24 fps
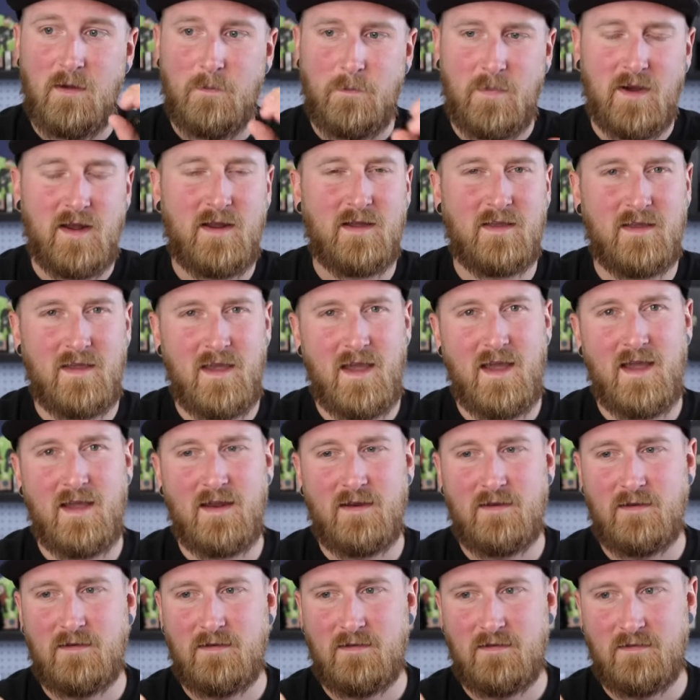But
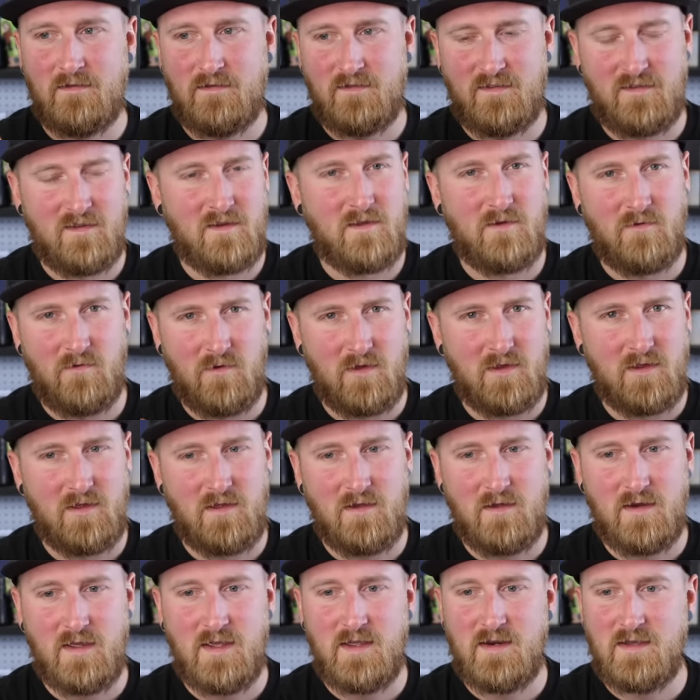again, still a really
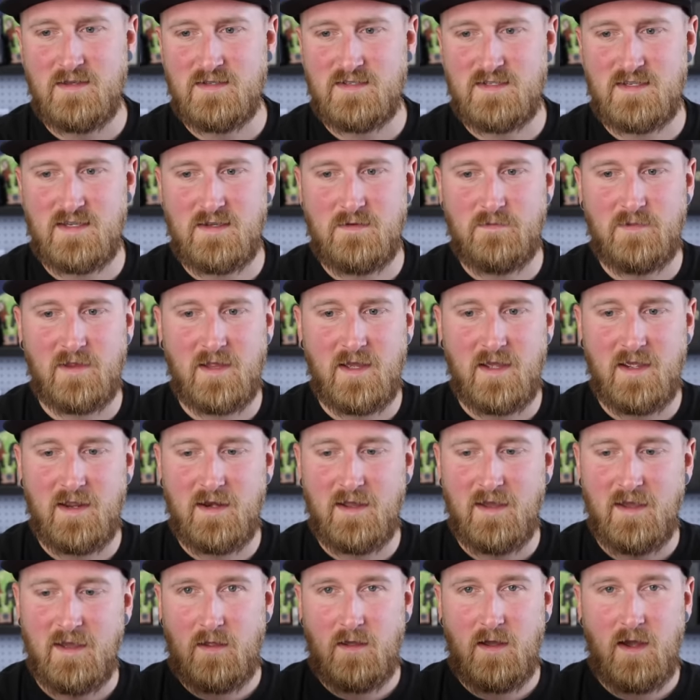good EDC blade.